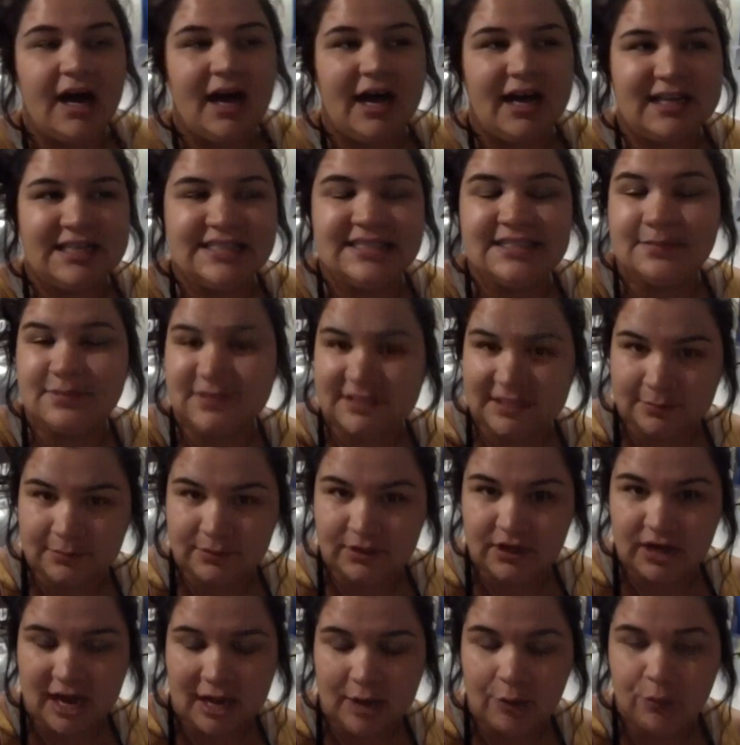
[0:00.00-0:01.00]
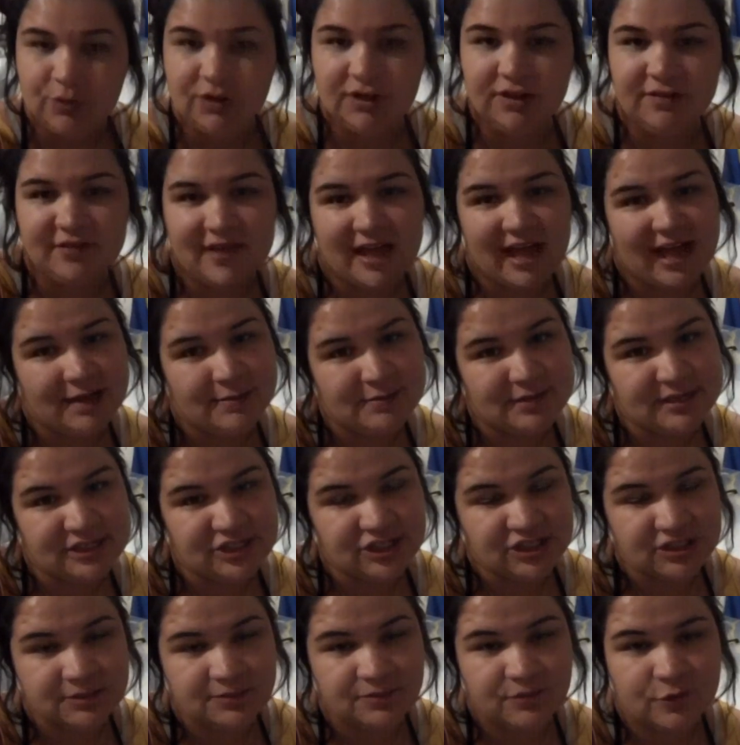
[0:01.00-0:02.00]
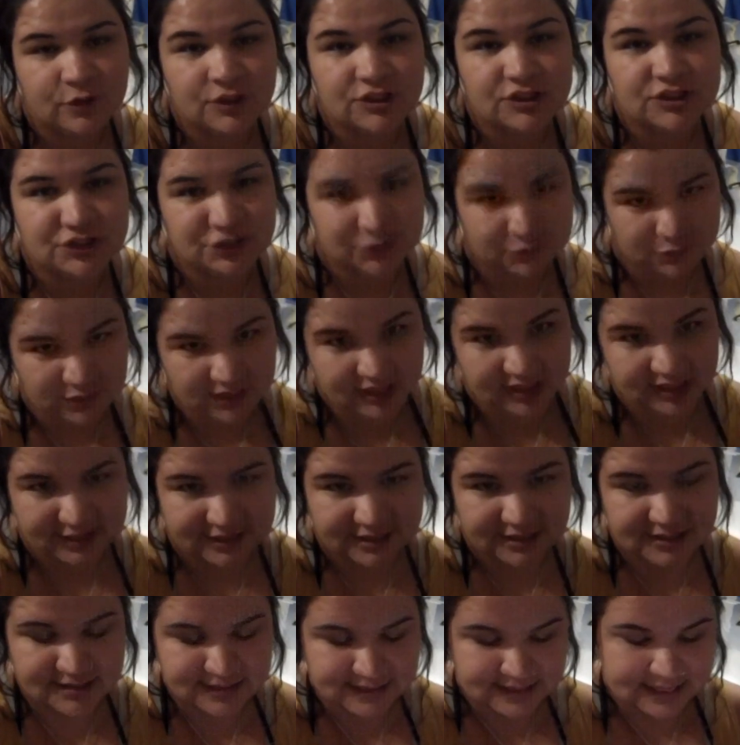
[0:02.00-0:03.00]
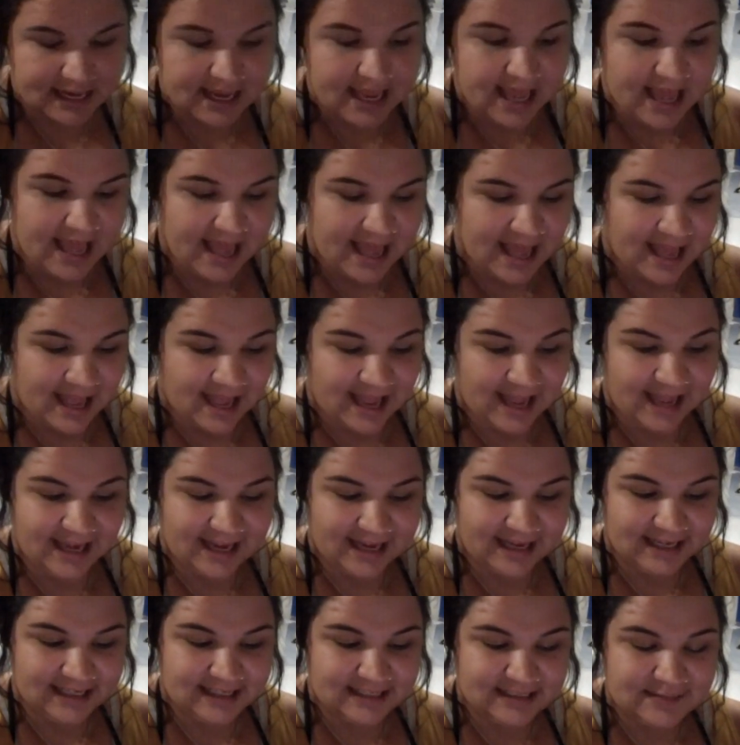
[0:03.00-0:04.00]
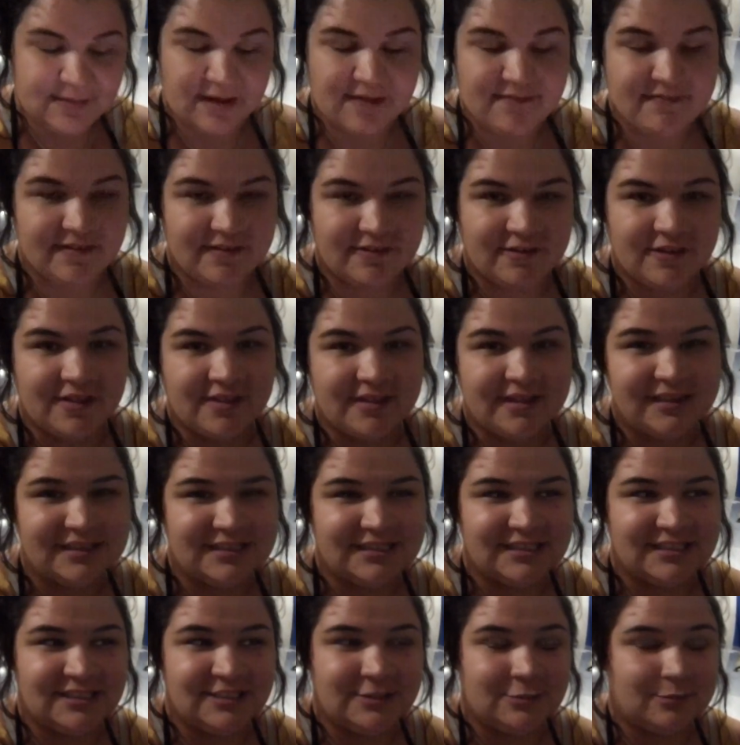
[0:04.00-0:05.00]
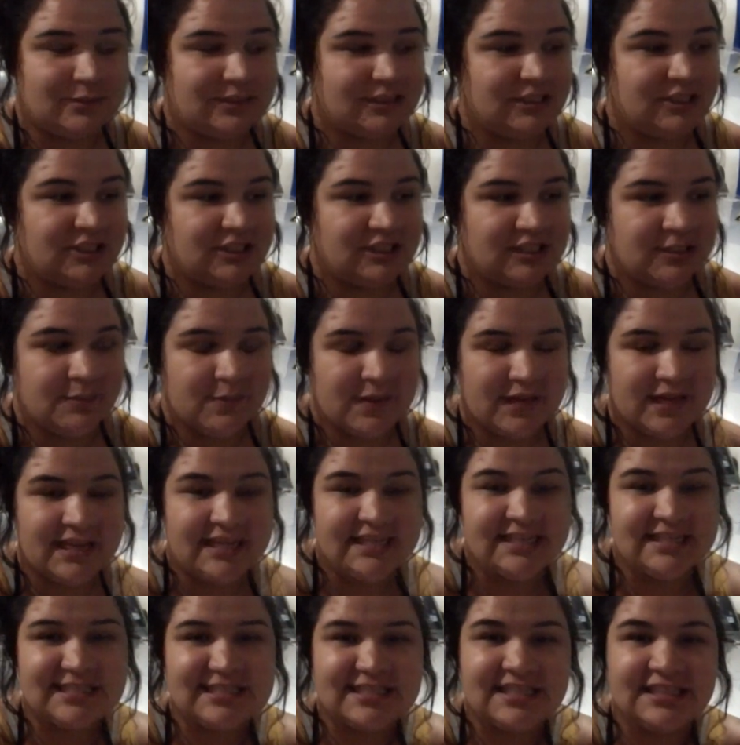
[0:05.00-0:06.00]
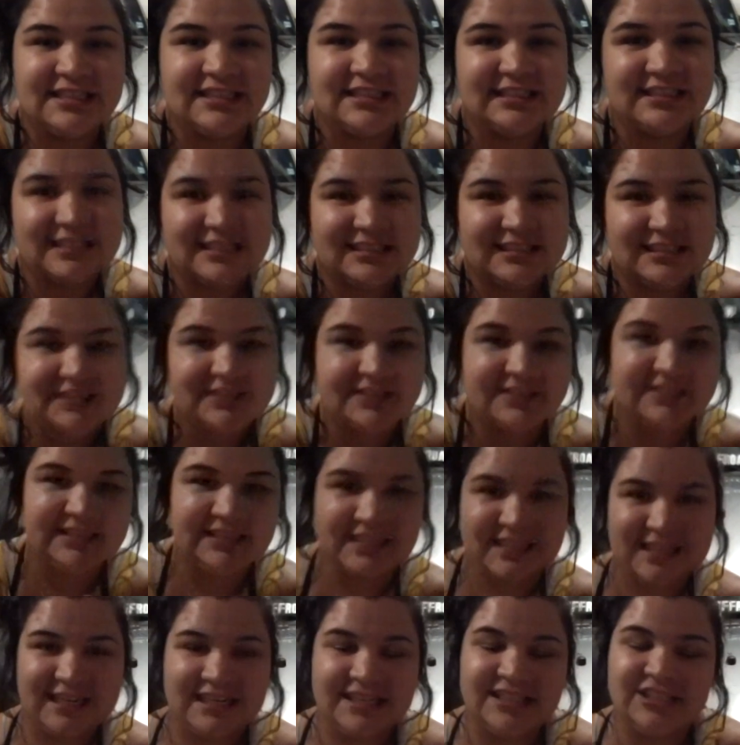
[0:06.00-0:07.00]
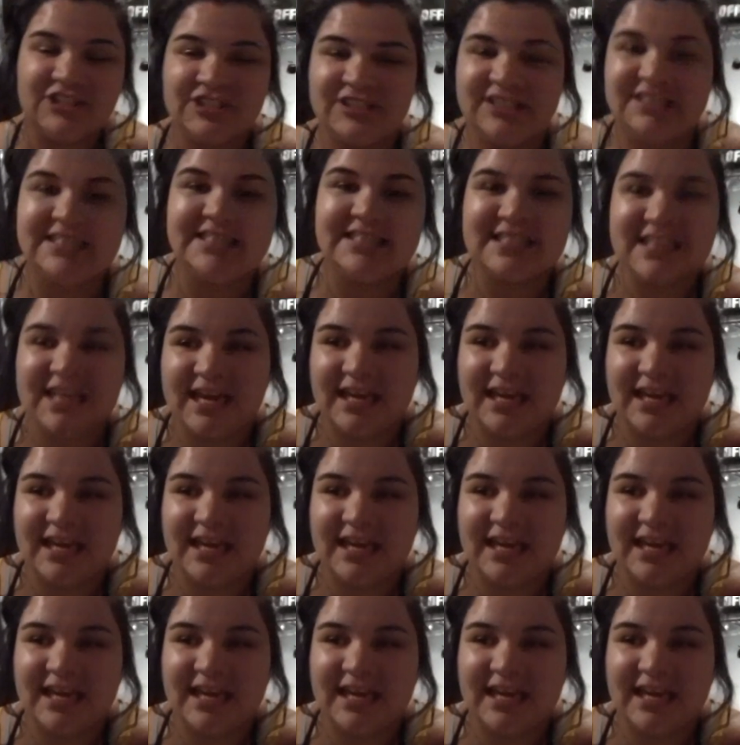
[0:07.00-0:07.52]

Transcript: In September, I will have had my Jeep for 2 years, and my favorite thing to do in my Jeep is literally just